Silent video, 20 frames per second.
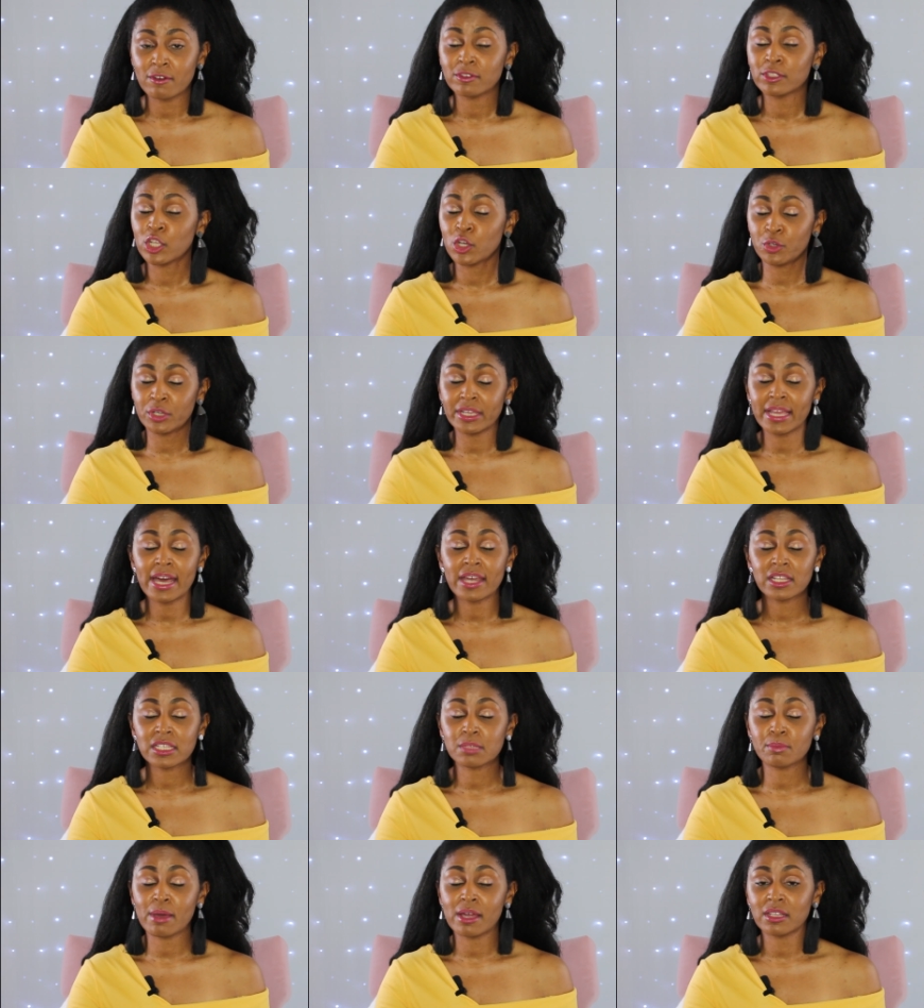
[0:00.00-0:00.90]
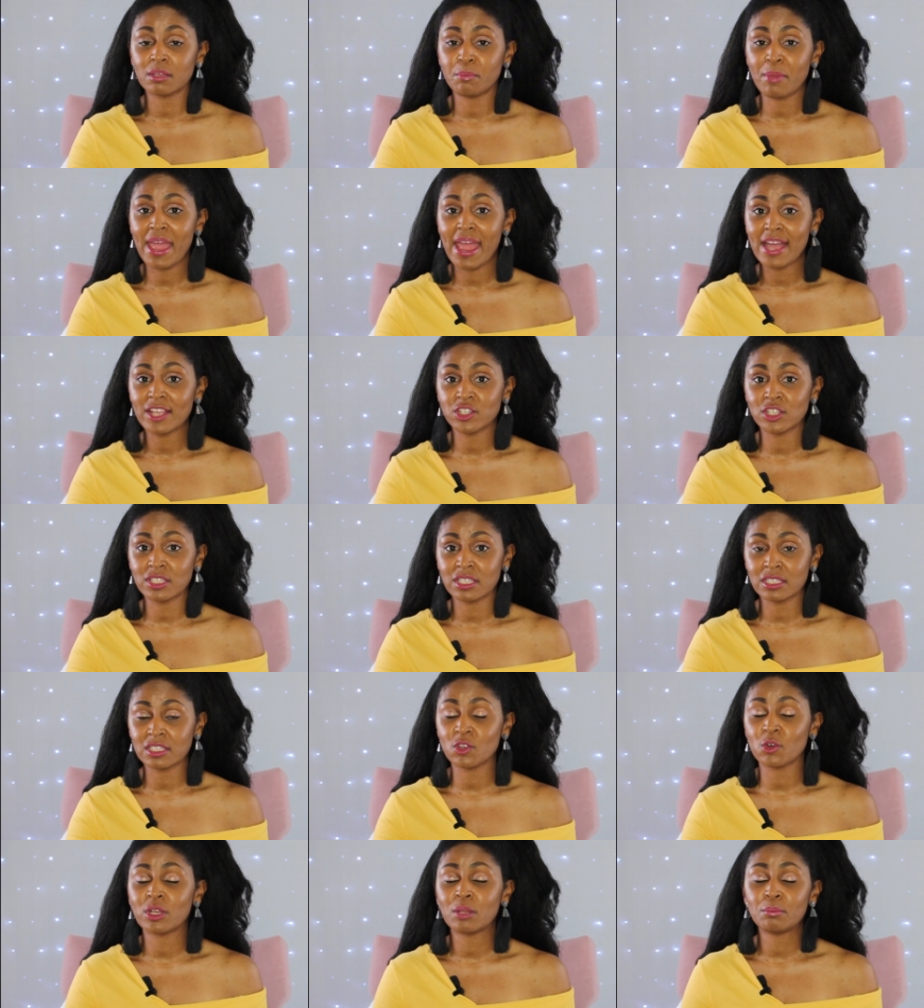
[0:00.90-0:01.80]
learning how to smile in pageants,
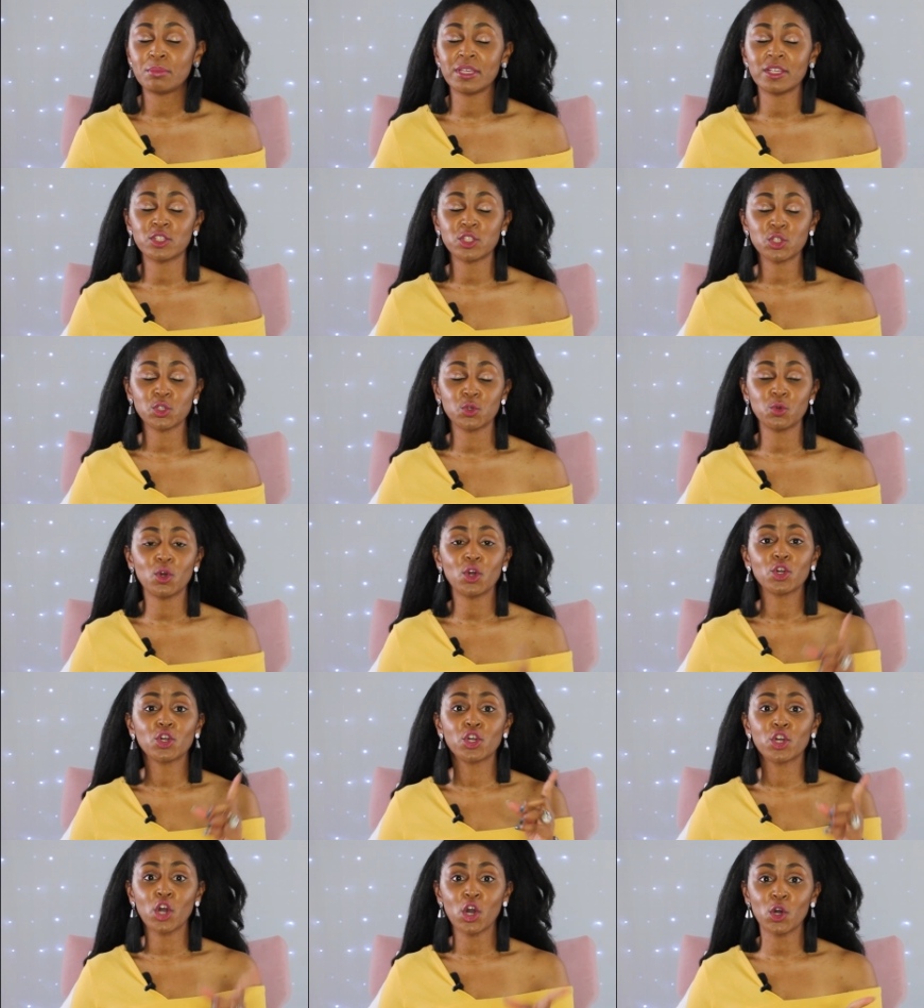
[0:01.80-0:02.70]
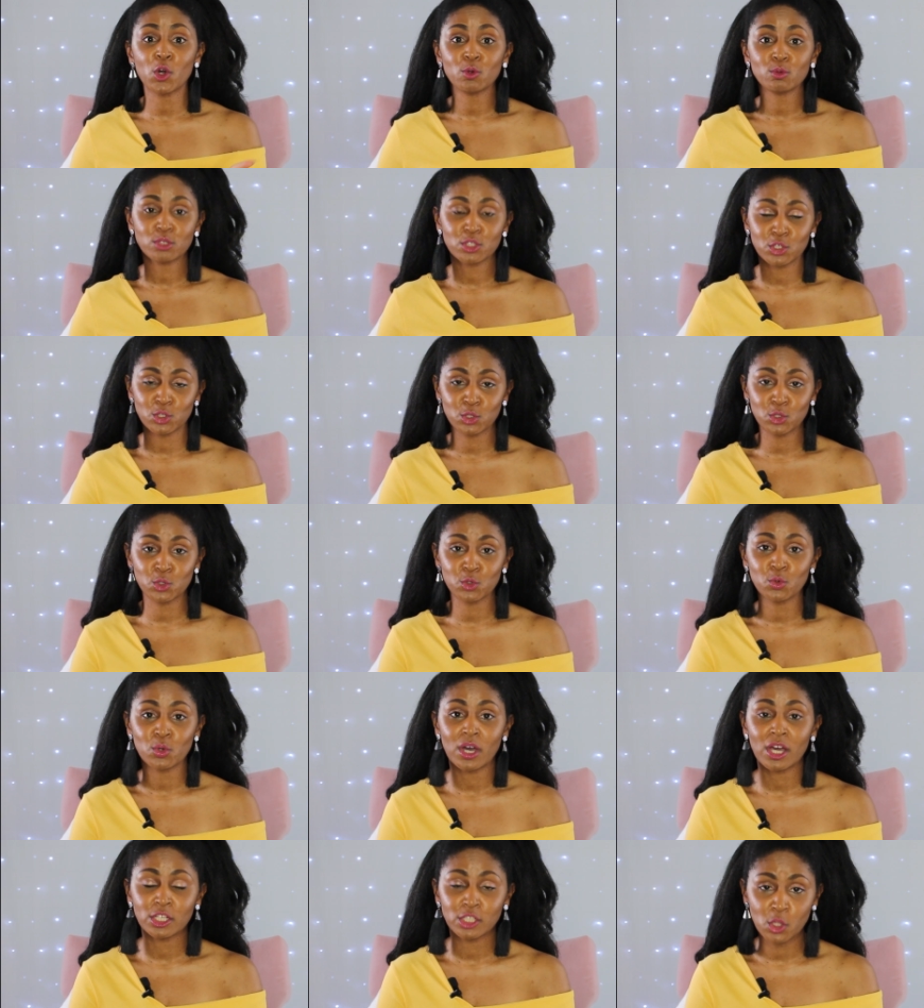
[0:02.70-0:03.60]
is going to be to go
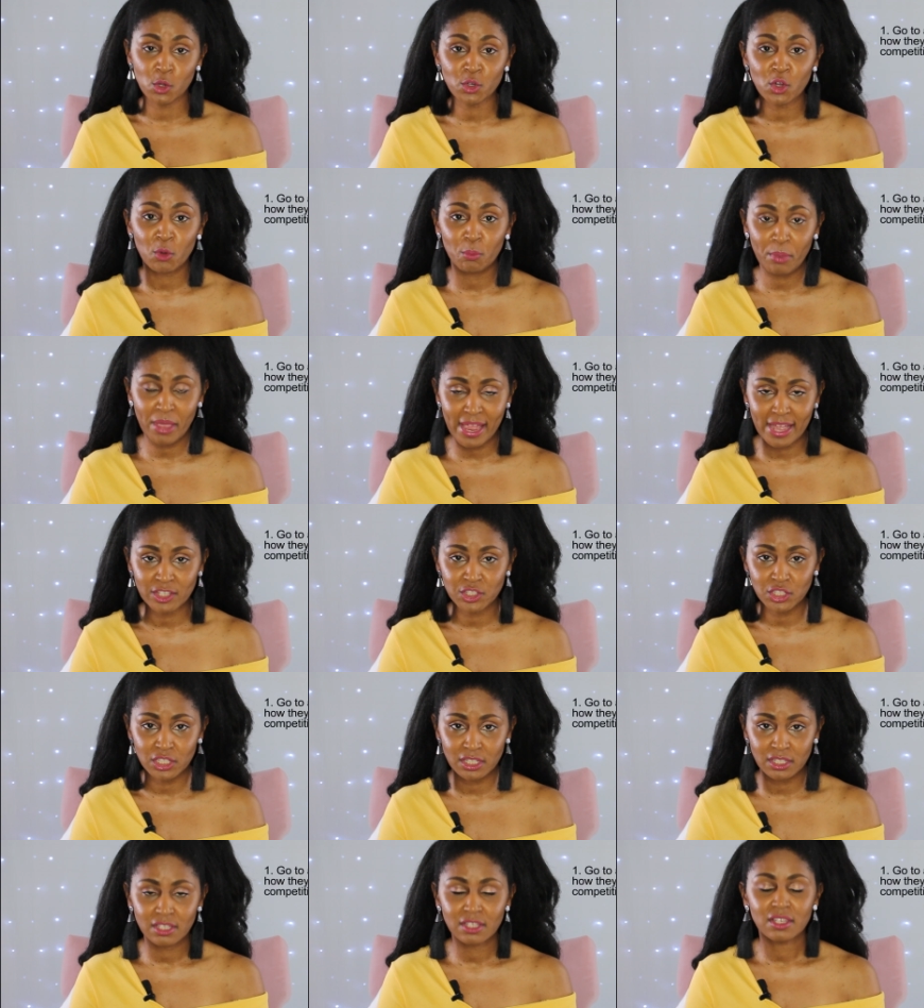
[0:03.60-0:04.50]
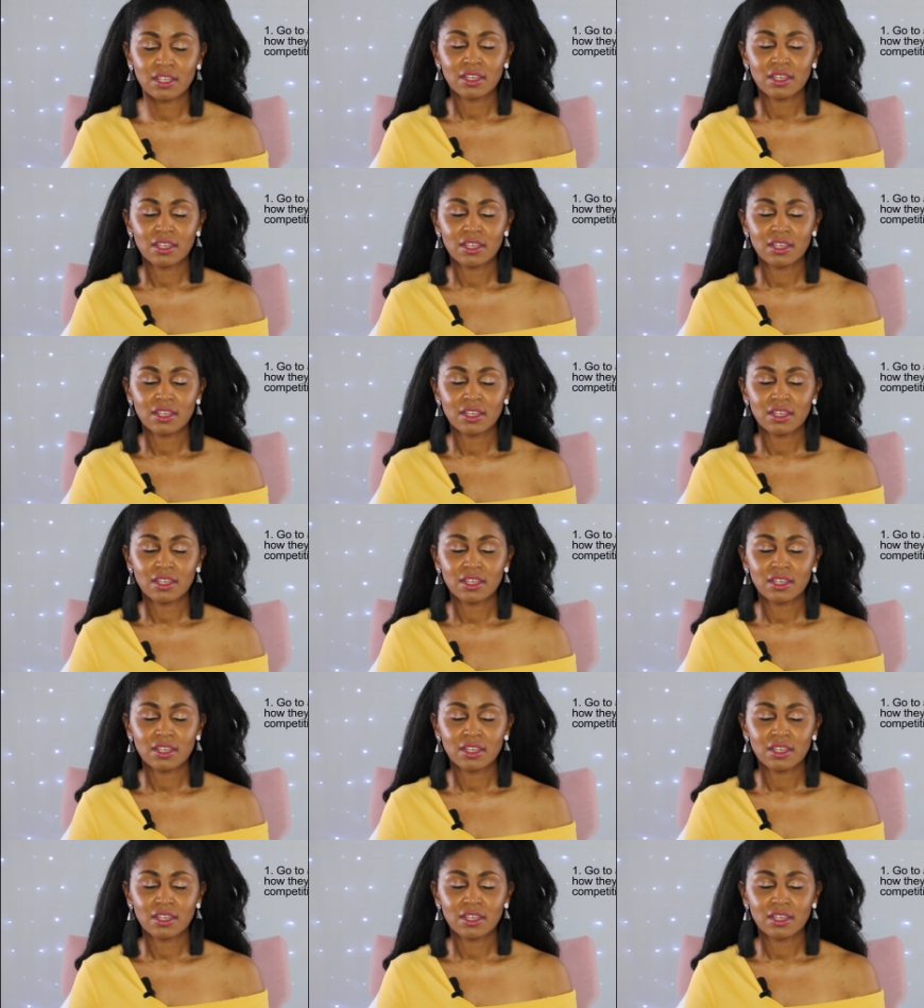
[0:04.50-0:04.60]
to a local pageant.